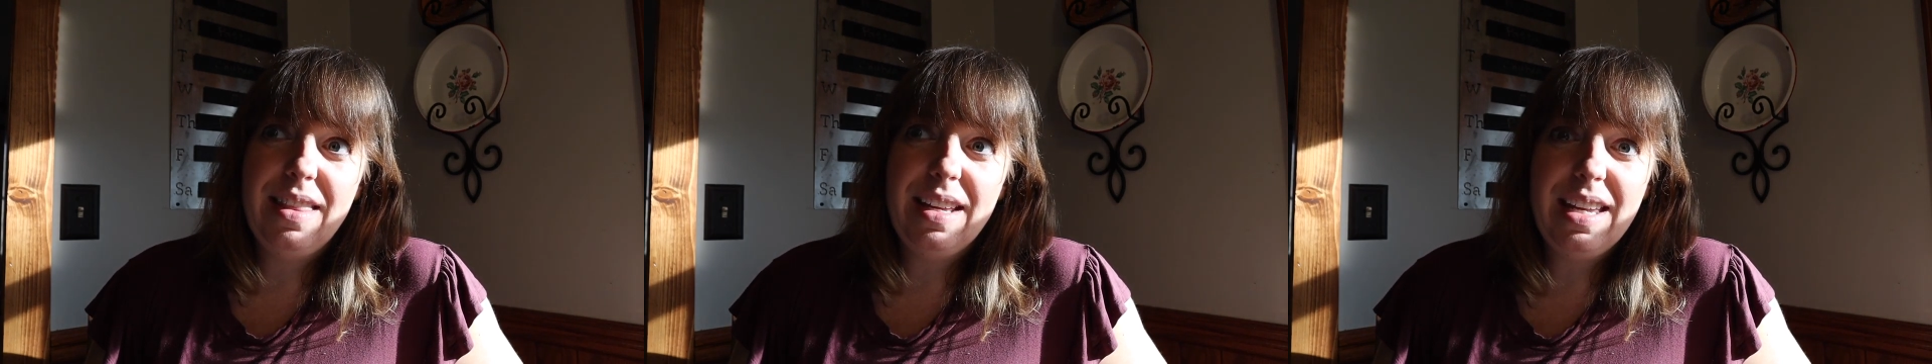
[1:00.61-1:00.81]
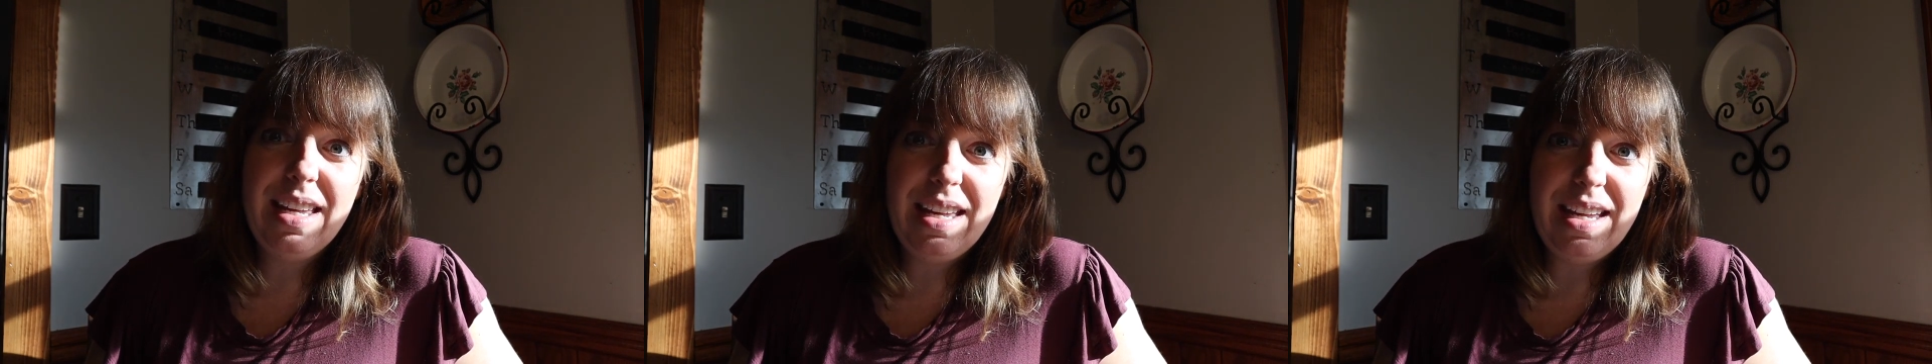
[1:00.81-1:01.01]

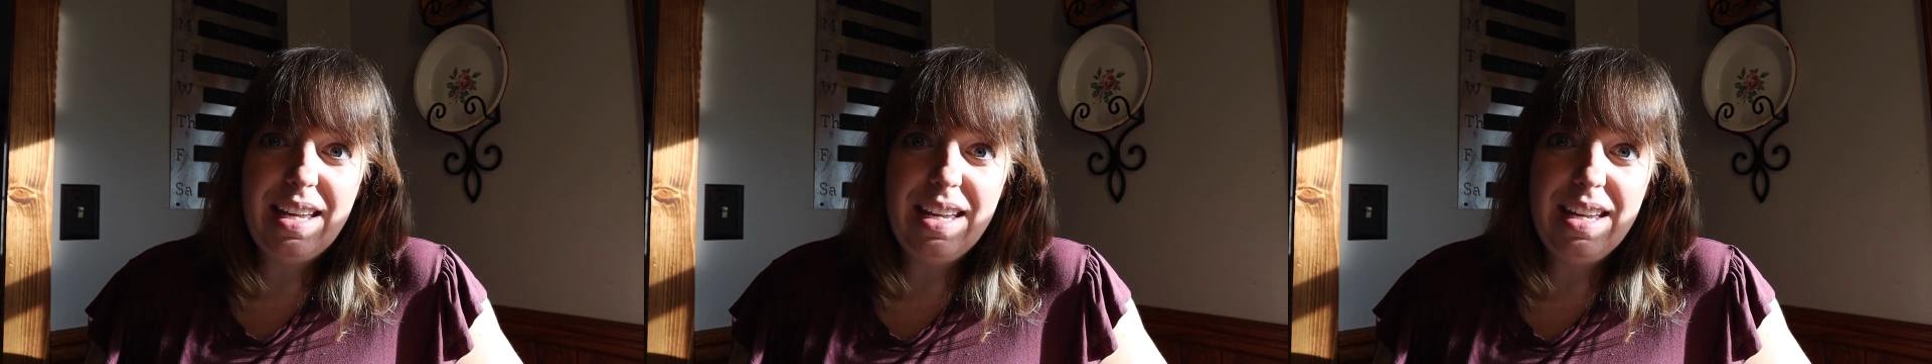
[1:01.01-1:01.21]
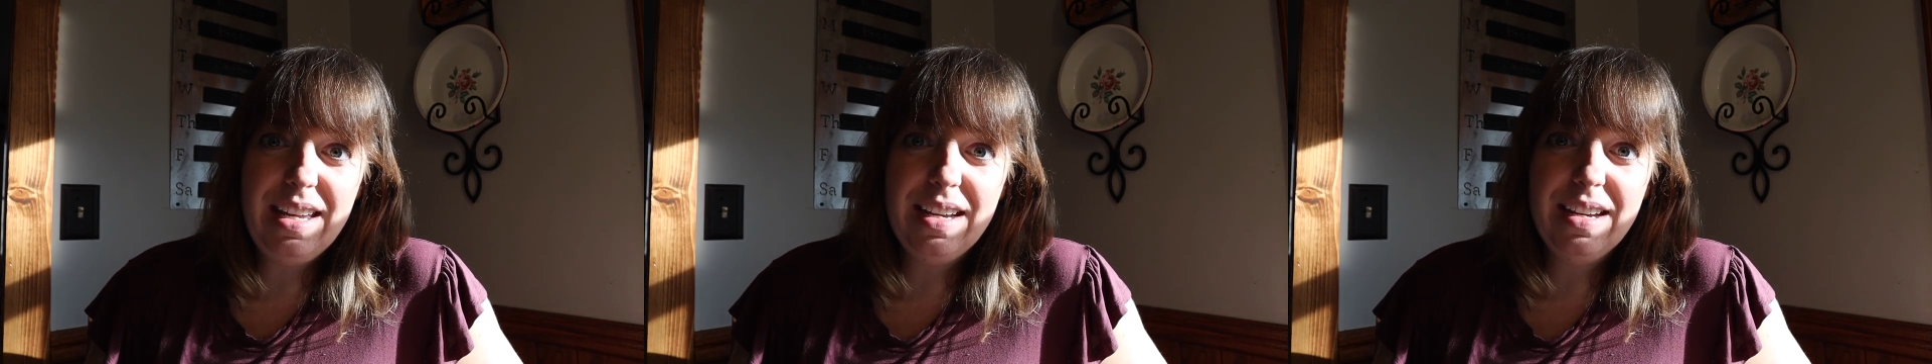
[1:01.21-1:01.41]
the
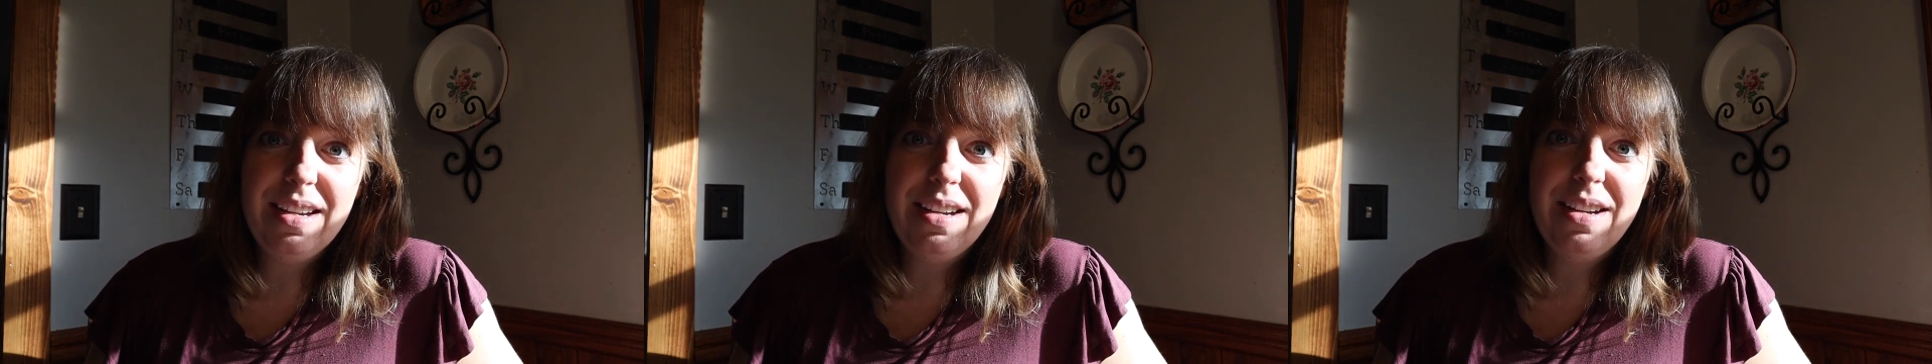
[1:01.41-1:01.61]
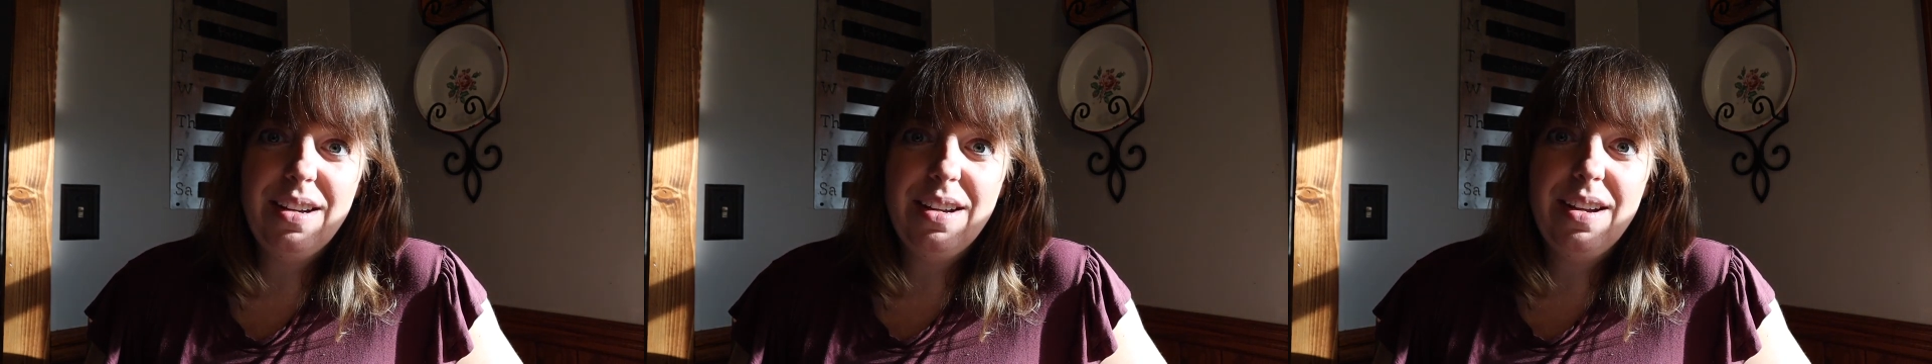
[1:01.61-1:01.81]
key
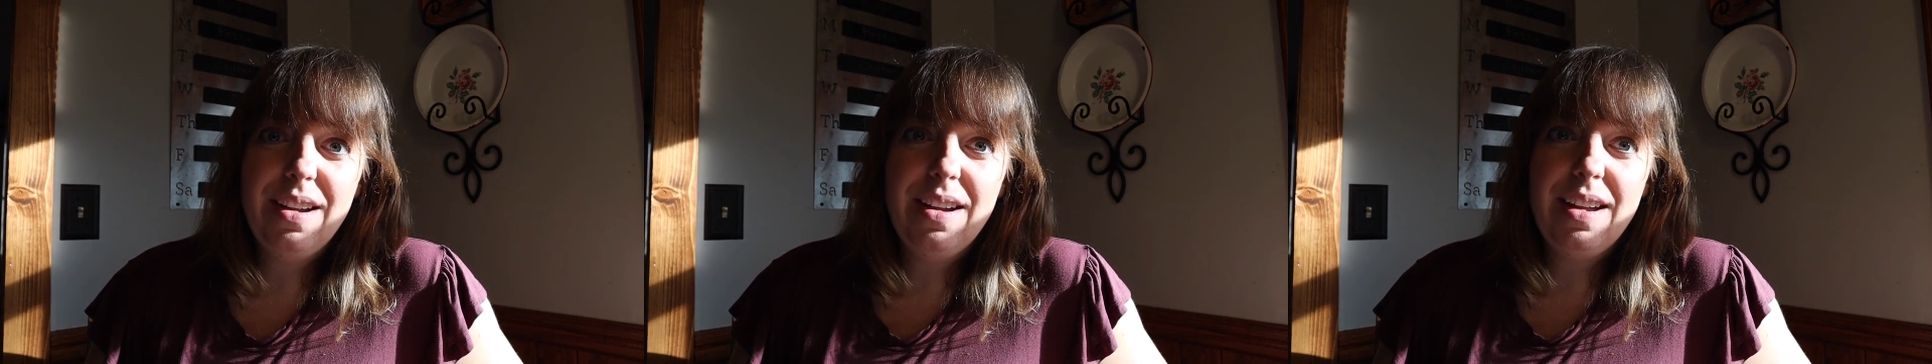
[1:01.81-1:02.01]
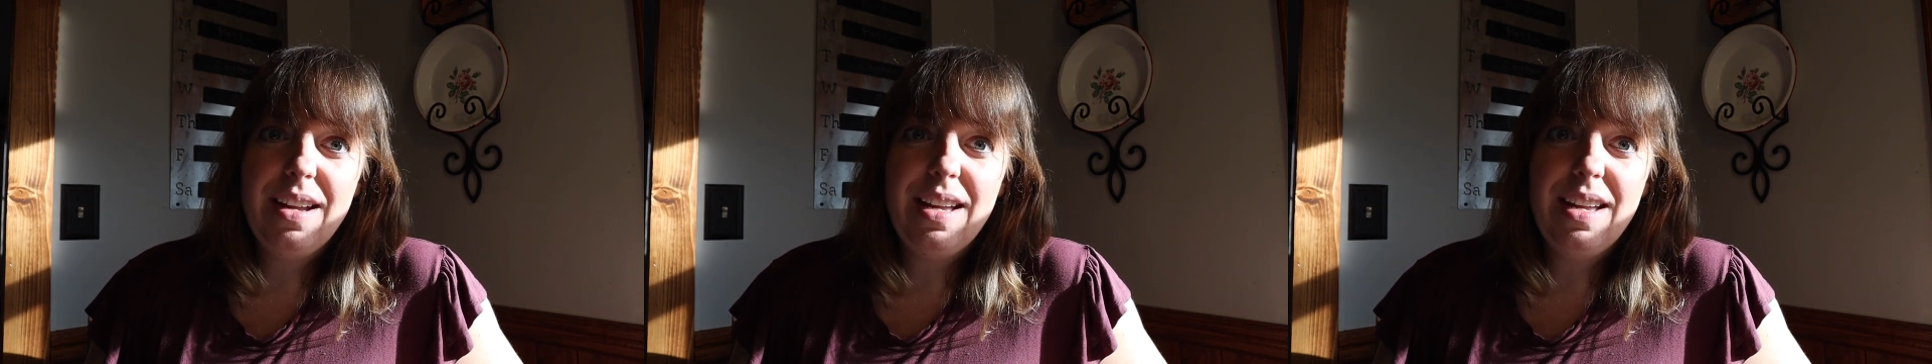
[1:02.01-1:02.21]

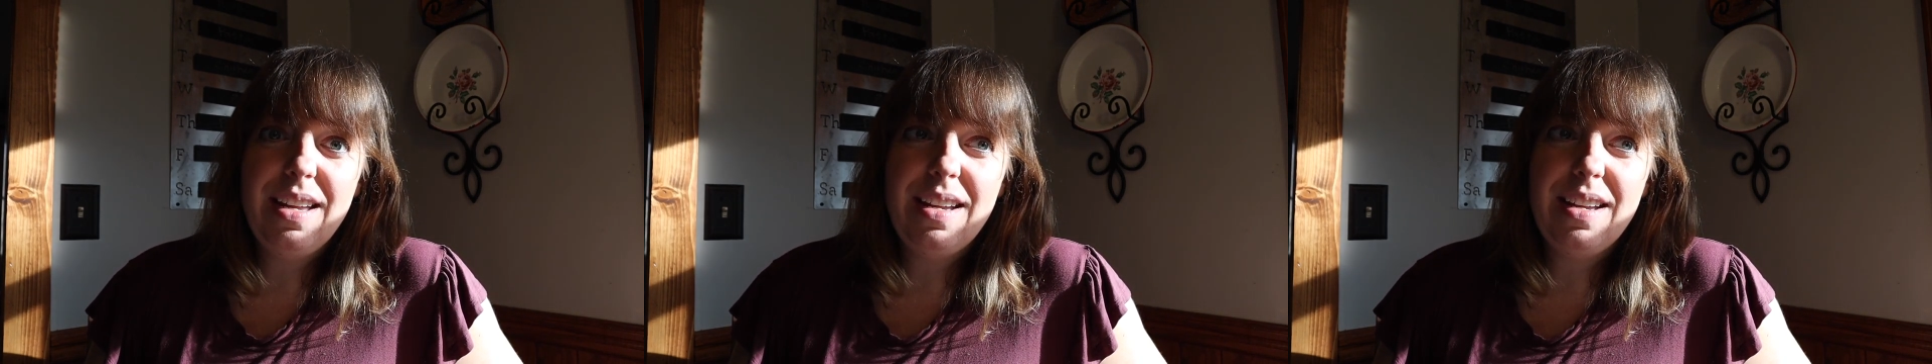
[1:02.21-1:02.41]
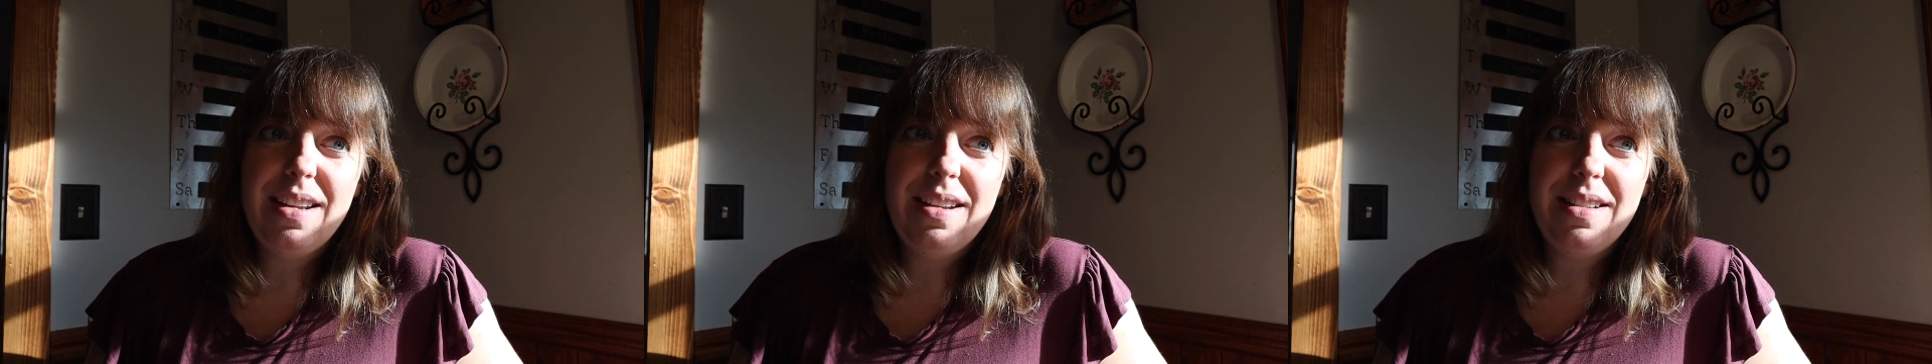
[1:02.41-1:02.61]

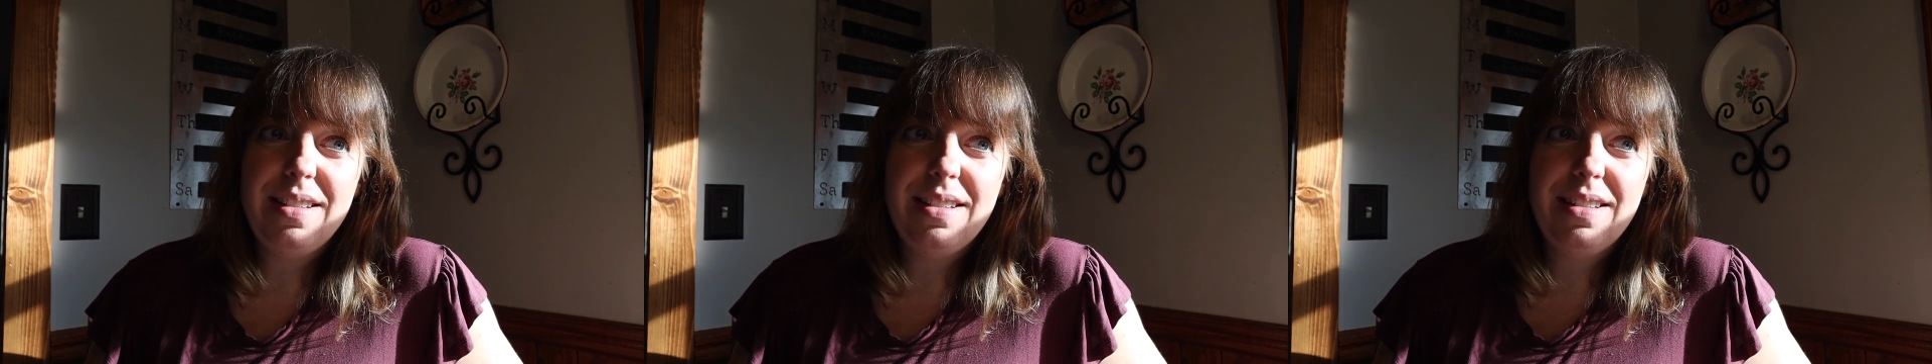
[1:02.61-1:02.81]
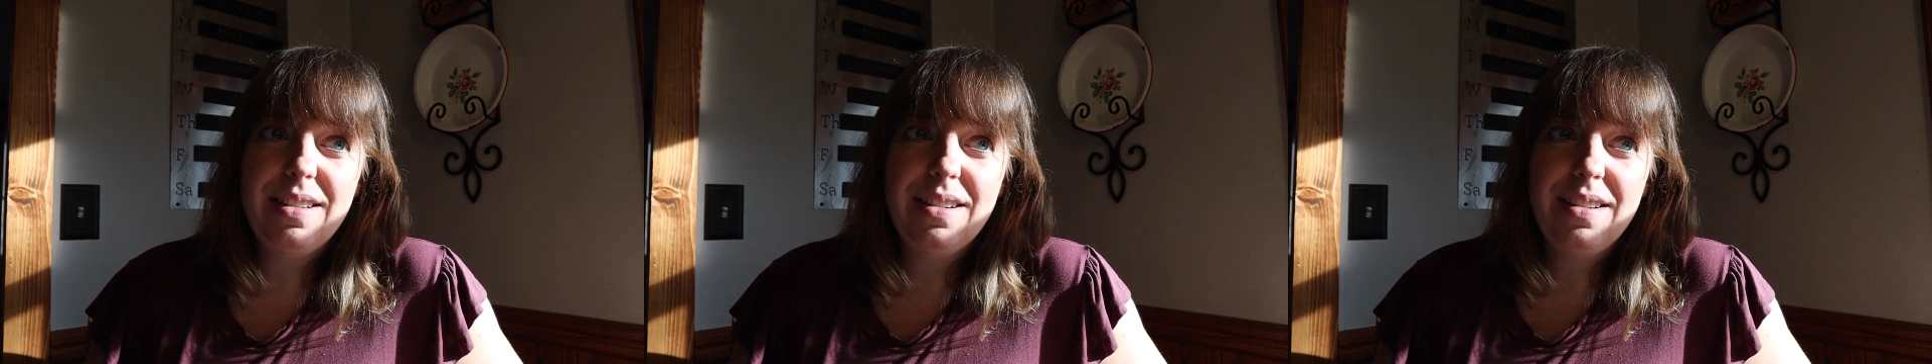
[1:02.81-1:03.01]

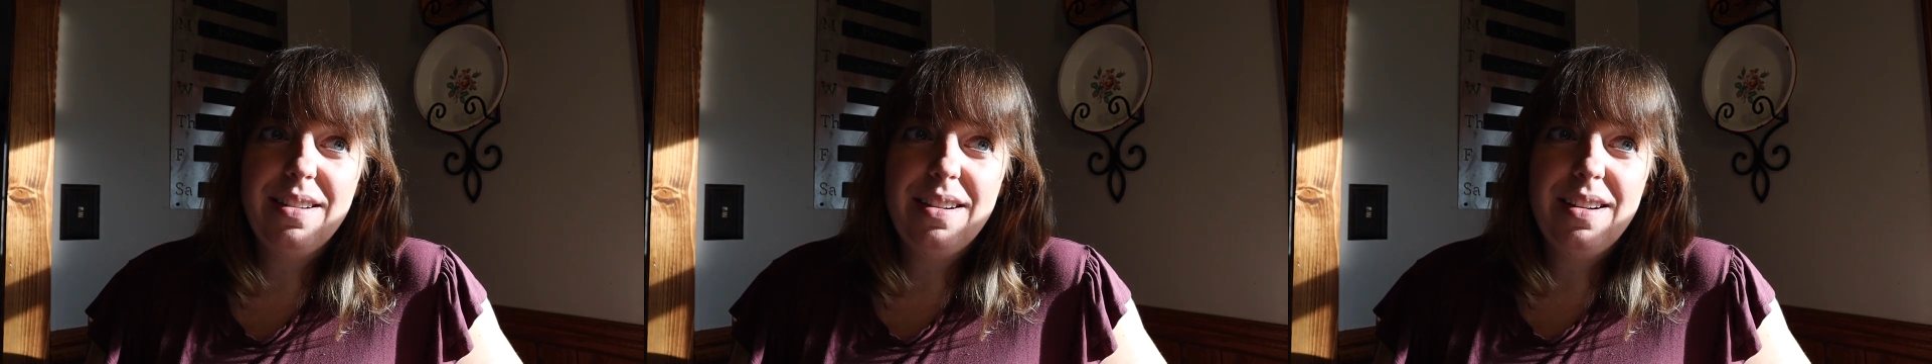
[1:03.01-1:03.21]
is